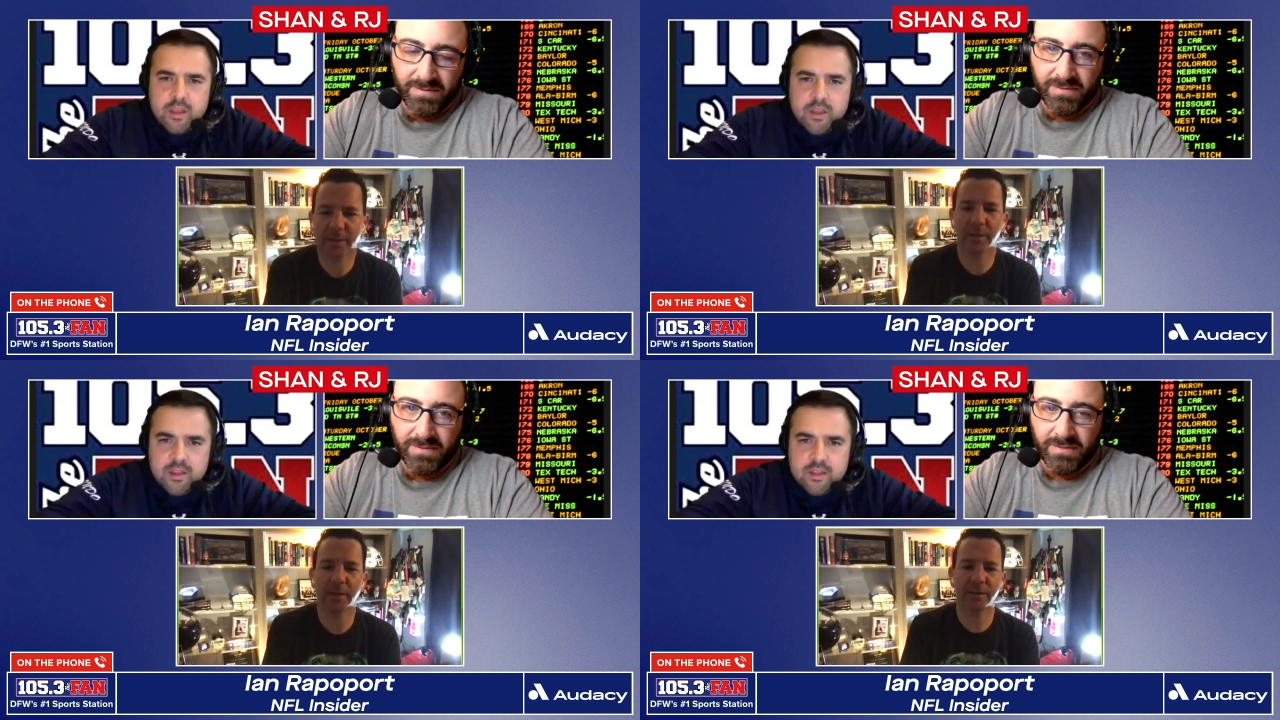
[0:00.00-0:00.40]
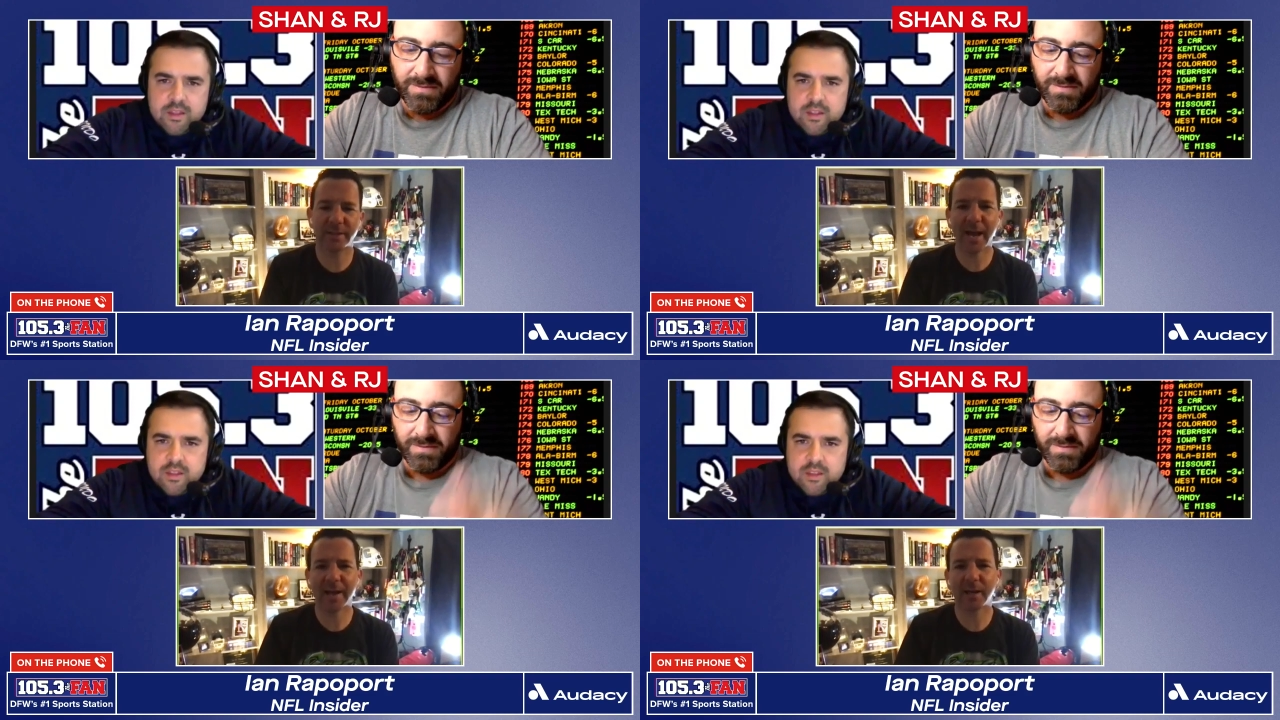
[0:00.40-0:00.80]
Speaker 1: like
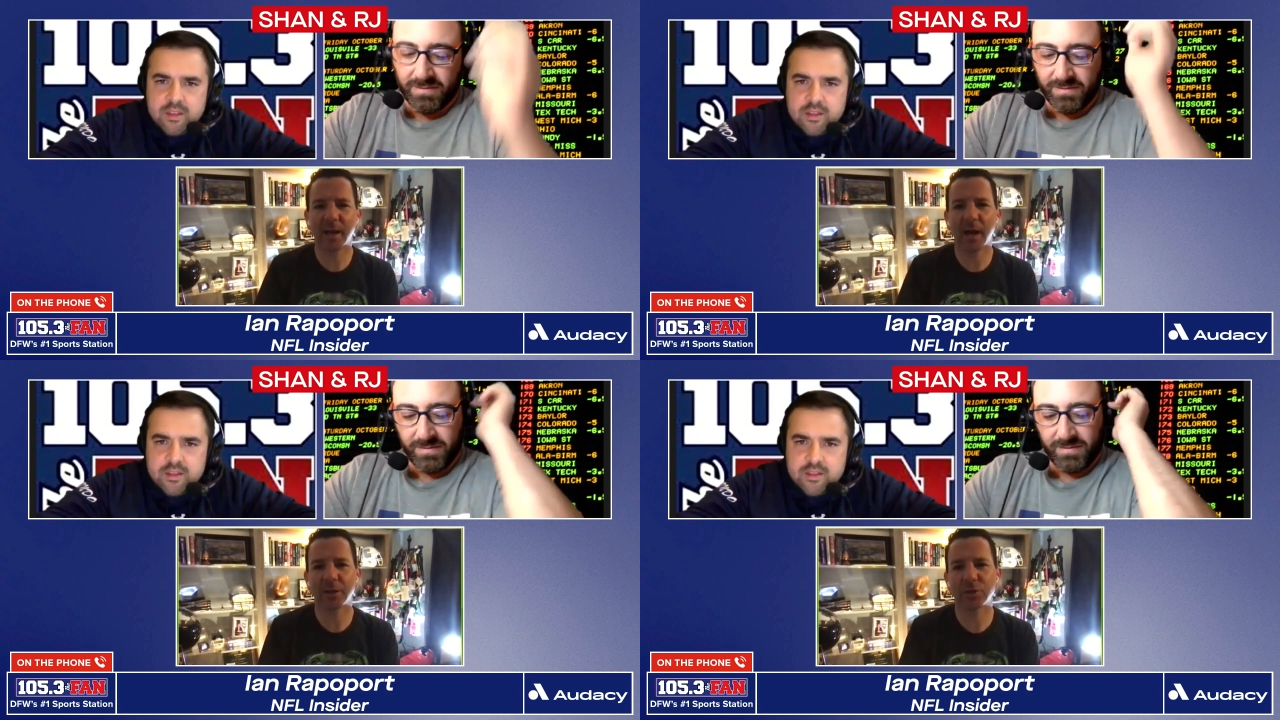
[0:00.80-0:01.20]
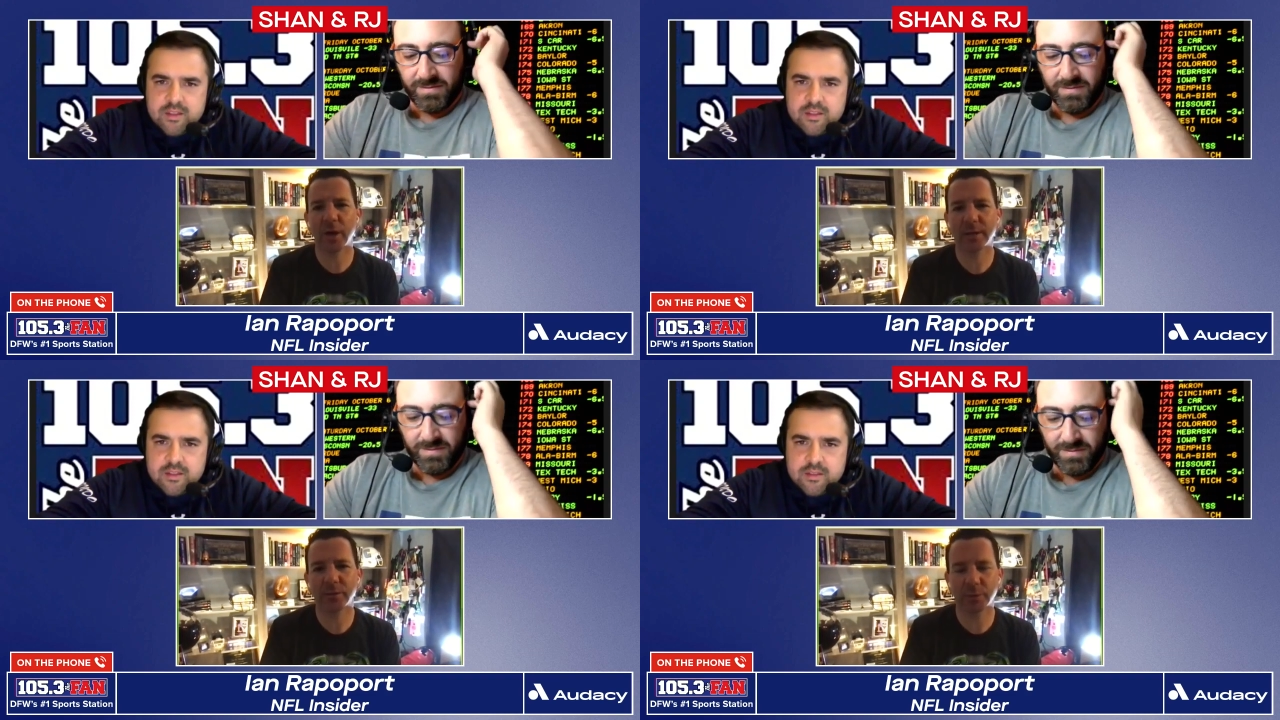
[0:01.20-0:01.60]
the Dak
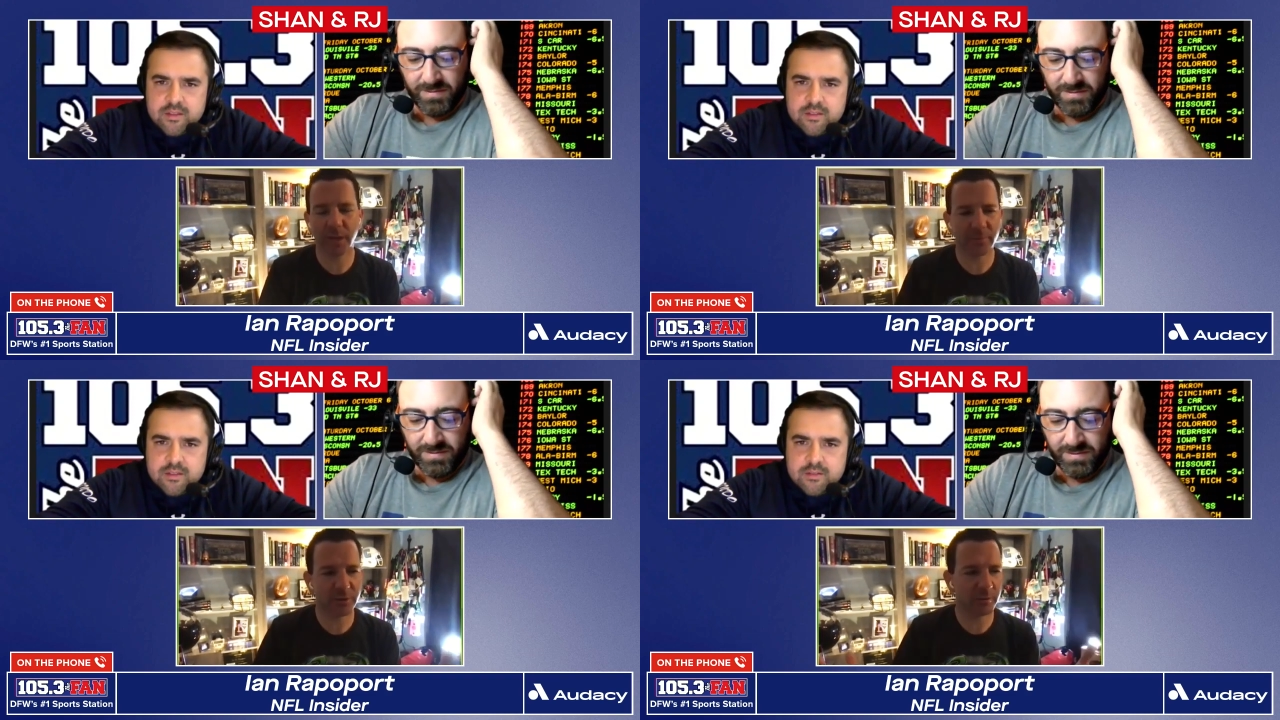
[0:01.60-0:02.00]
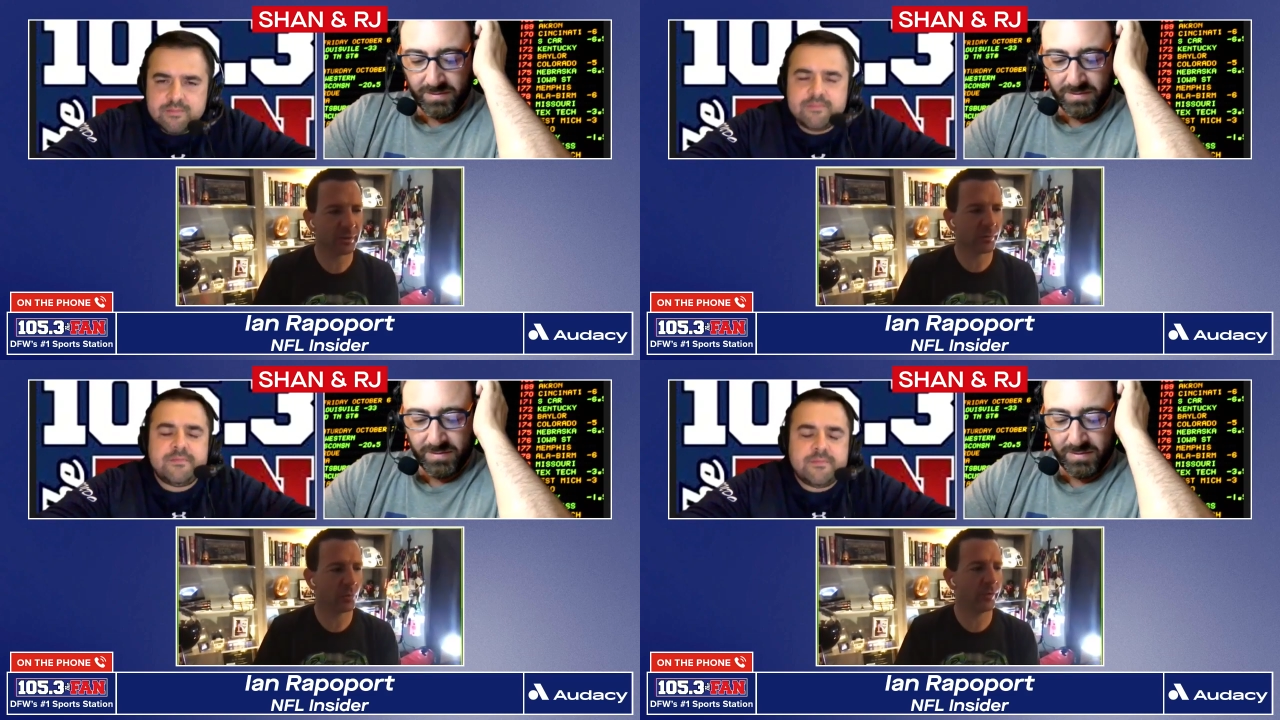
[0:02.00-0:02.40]
contract, which
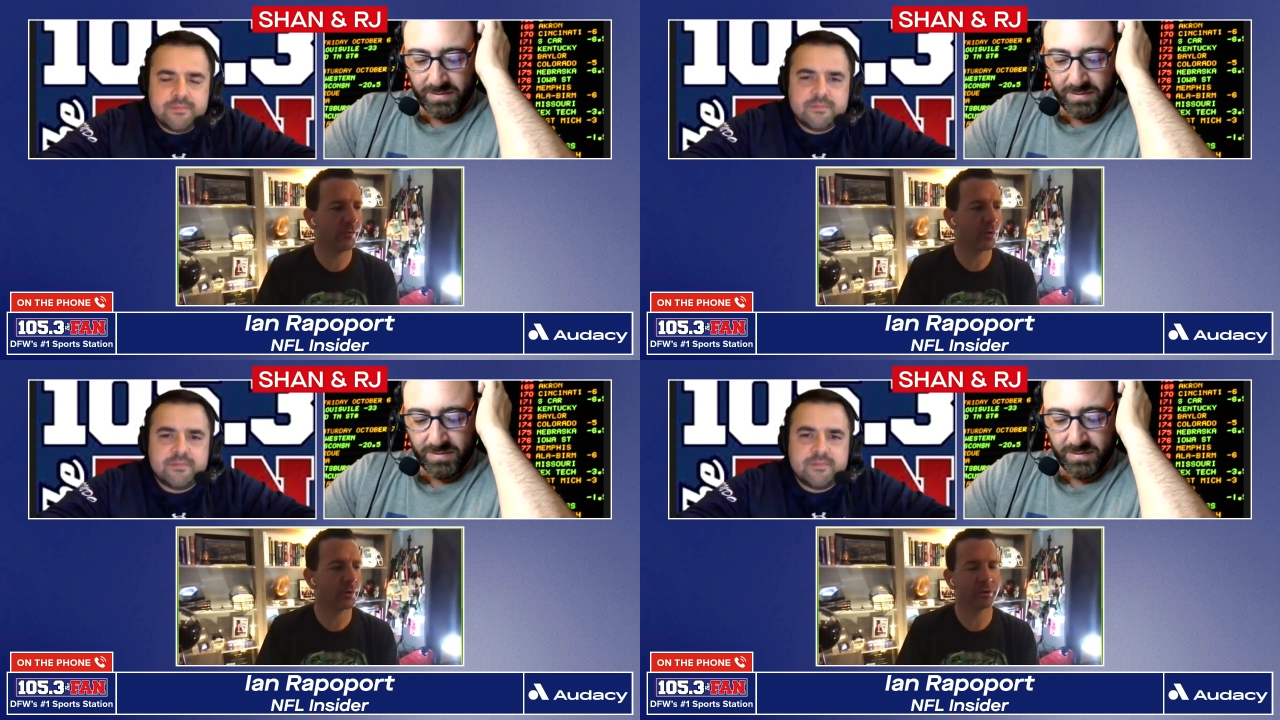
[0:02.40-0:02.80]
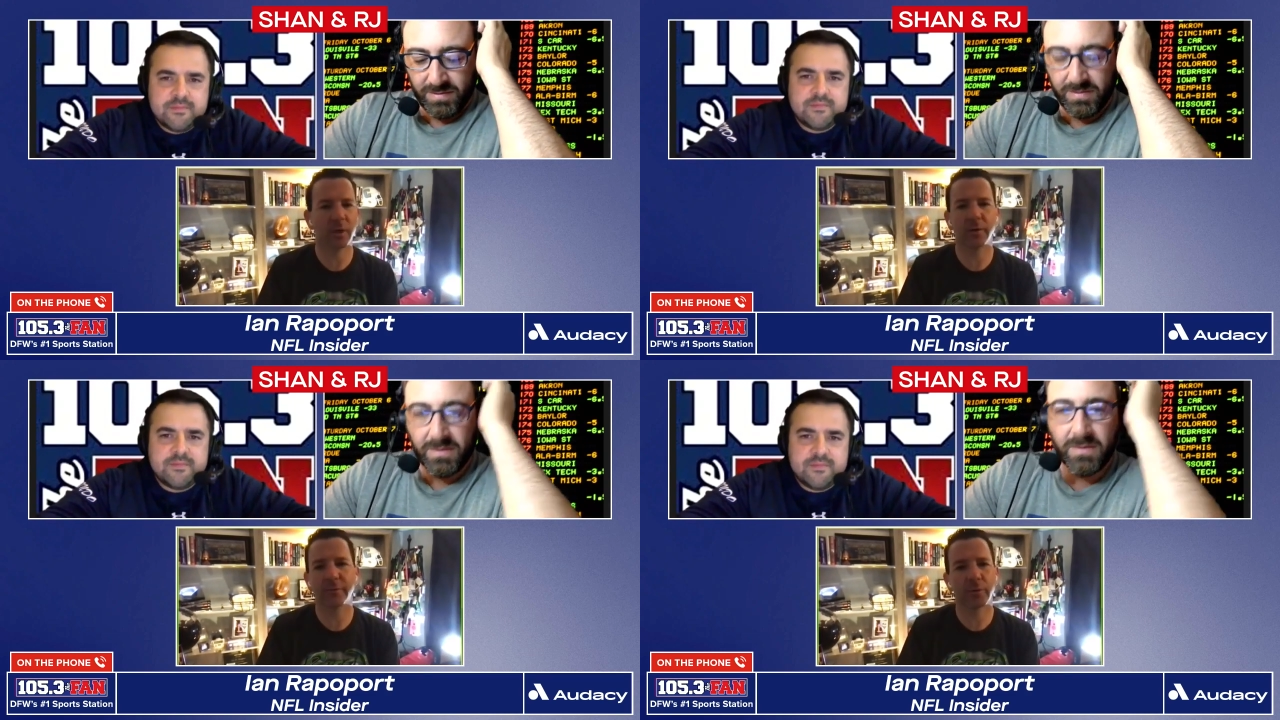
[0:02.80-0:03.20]
obviously was something we
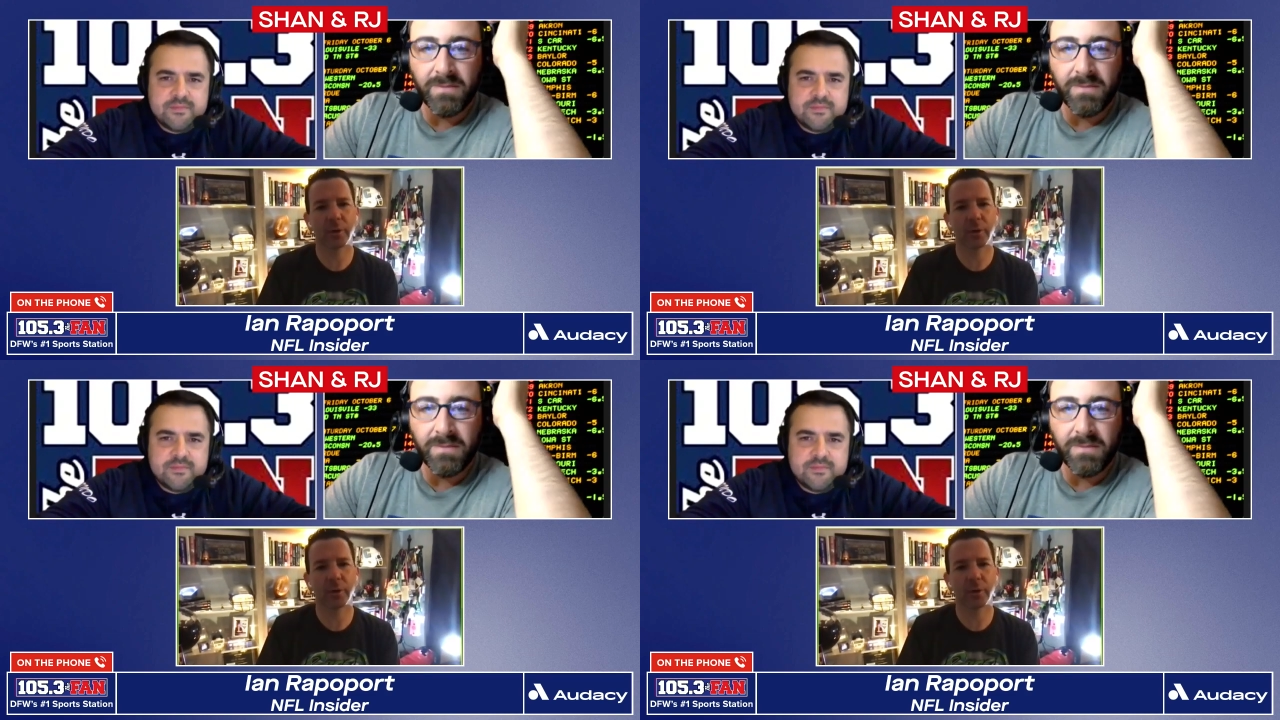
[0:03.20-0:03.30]
focused on